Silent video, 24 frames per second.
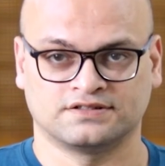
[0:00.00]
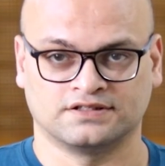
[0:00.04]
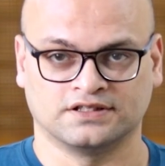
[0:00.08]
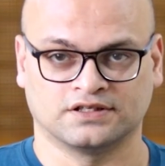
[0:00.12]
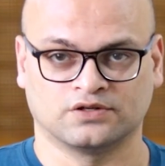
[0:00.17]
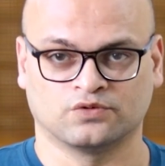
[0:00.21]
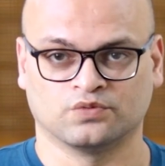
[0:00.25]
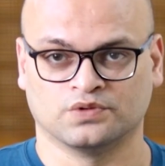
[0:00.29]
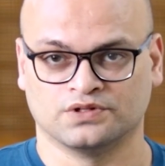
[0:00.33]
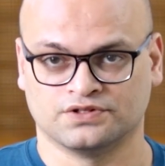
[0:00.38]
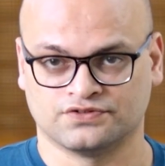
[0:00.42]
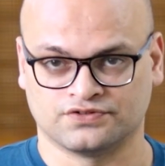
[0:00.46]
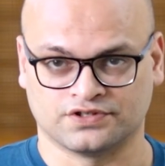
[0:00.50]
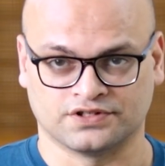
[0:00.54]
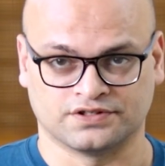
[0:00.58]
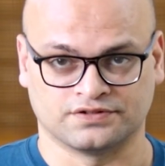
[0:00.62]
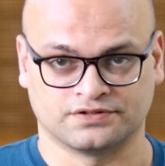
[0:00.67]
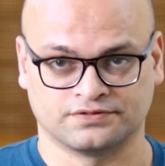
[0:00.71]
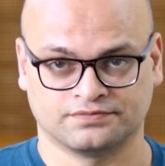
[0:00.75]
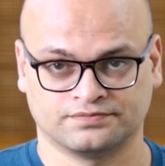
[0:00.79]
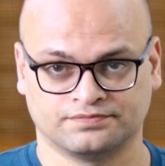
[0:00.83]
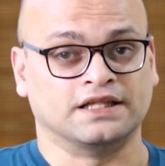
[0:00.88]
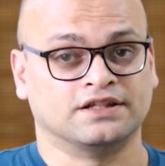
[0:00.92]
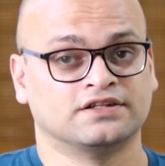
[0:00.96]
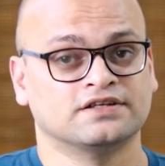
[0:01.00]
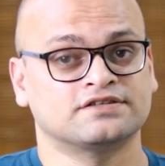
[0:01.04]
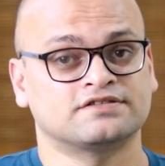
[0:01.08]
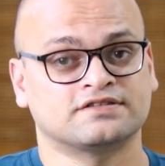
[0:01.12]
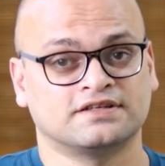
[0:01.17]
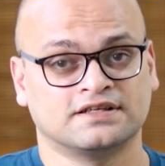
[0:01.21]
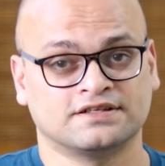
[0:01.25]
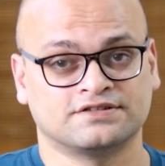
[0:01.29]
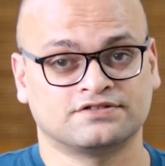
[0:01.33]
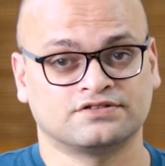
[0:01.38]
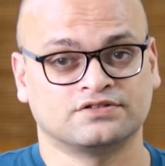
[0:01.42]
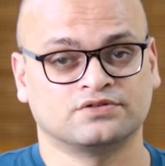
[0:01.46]
sequences. In this
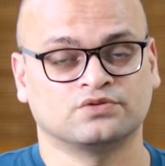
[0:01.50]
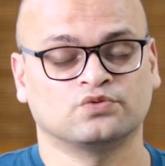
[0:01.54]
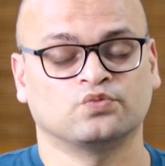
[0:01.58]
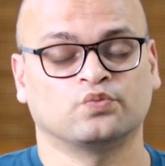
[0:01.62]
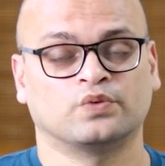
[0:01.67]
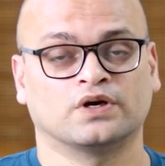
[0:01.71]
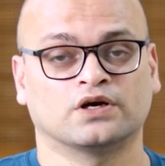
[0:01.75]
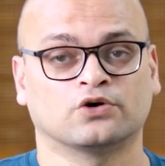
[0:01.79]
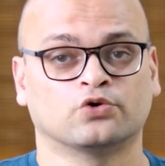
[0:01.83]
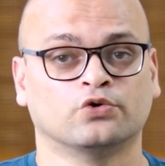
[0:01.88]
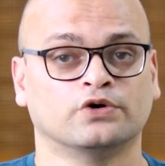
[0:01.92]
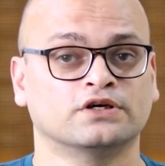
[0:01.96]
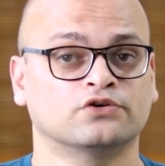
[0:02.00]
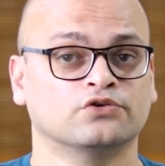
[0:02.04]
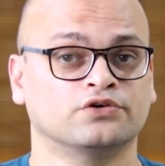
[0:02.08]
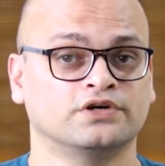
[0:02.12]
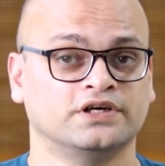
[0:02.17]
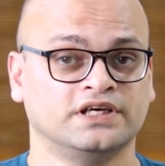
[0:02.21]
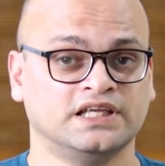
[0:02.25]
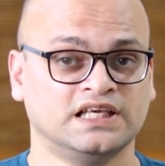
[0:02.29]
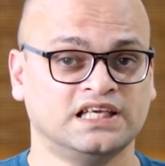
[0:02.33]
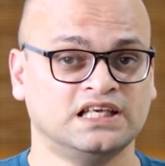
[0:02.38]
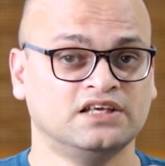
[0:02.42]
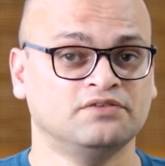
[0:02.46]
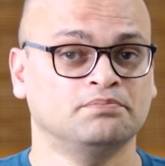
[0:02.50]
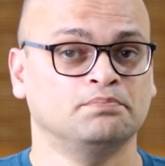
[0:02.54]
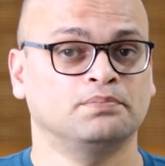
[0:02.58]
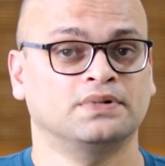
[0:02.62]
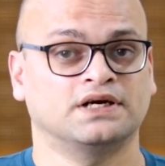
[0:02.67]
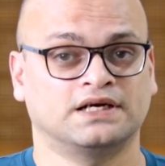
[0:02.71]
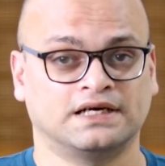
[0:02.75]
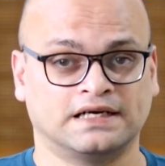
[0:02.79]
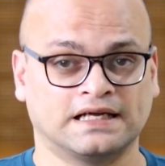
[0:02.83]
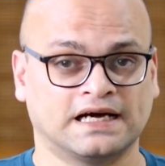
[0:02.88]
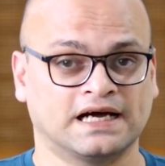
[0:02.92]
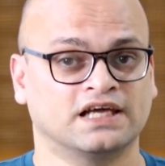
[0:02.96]
lesson, we are going to deep
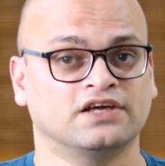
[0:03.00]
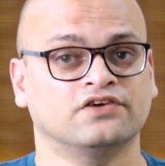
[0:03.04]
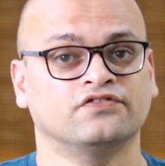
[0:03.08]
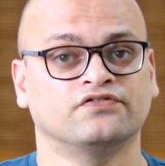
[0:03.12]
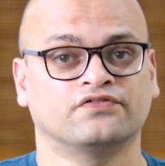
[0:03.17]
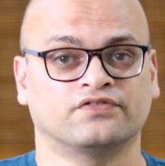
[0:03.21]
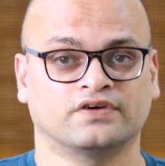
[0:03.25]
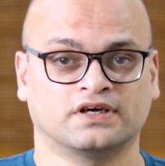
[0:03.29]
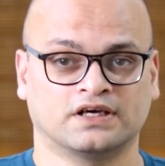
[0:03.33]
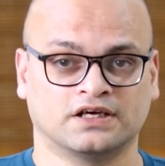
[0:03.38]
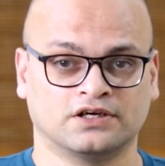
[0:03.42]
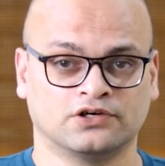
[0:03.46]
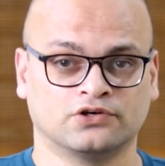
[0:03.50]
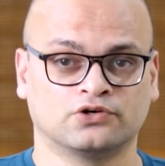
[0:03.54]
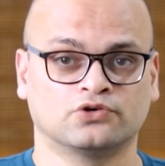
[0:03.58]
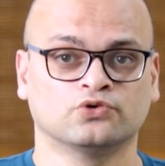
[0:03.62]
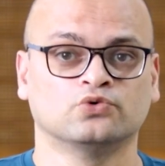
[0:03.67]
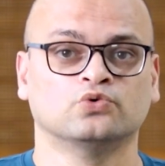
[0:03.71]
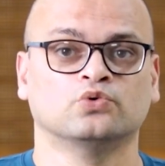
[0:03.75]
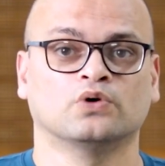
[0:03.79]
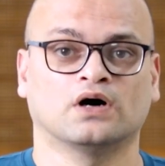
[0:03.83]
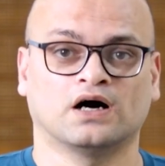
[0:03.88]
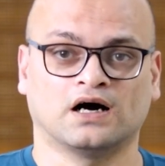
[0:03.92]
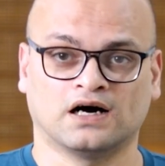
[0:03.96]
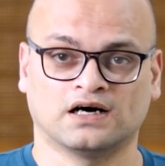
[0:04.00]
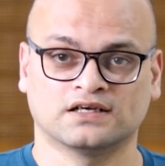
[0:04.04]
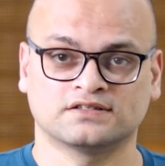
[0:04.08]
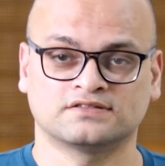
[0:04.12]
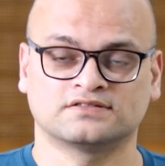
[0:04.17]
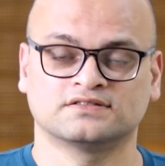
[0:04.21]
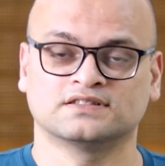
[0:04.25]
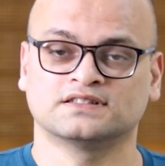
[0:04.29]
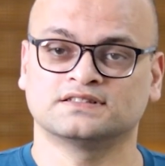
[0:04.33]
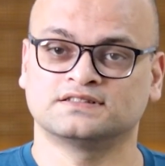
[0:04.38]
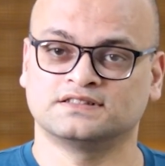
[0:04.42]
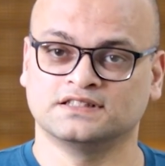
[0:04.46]
dive into
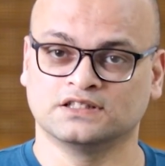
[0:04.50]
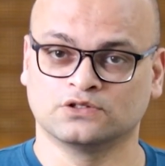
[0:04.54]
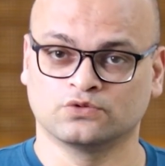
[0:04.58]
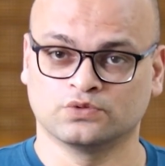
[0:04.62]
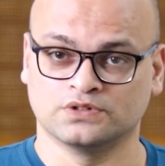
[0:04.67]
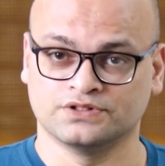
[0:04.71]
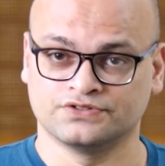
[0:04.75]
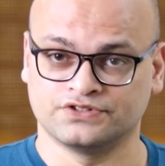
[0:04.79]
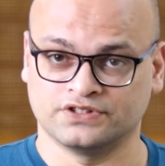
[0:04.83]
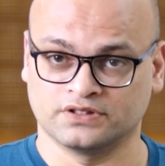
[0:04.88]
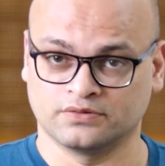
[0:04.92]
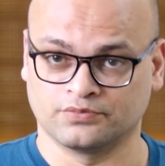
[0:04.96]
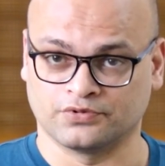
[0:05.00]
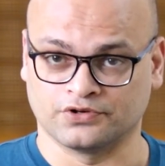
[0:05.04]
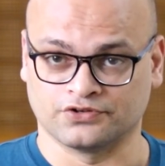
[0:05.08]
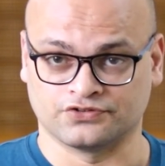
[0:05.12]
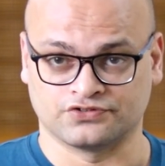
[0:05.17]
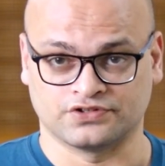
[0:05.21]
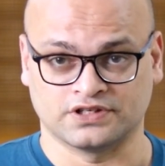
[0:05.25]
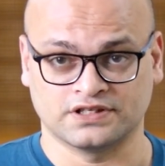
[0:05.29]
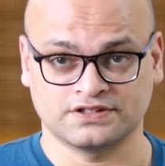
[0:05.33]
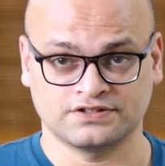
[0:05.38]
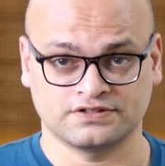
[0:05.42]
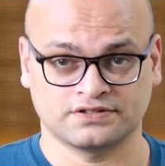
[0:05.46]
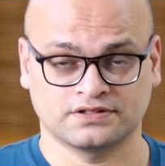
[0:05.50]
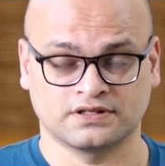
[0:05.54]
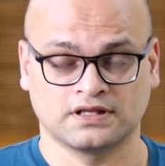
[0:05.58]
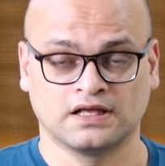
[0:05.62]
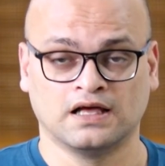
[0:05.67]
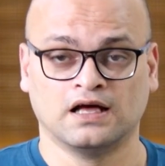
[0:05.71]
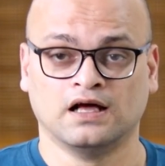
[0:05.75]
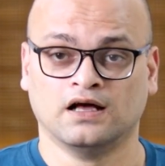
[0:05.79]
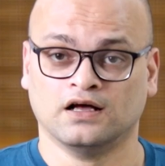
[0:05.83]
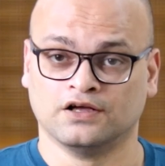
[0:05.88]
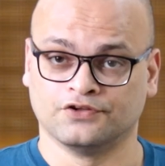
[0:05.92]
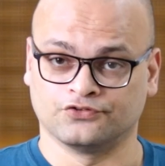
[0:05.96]
asana sequencing process.
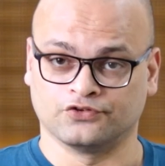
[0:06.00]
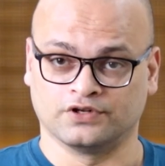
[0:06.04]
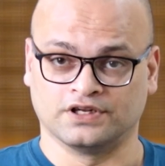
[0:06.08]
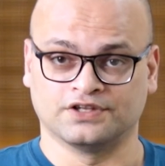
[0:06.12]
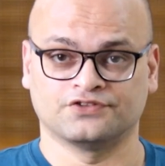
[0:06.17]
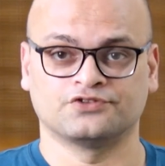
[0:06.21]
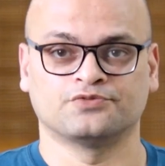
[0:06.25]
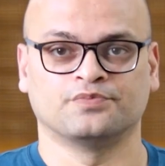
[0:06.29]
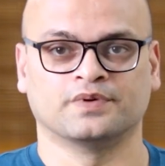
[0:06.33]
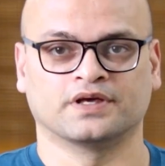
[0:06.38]
So let's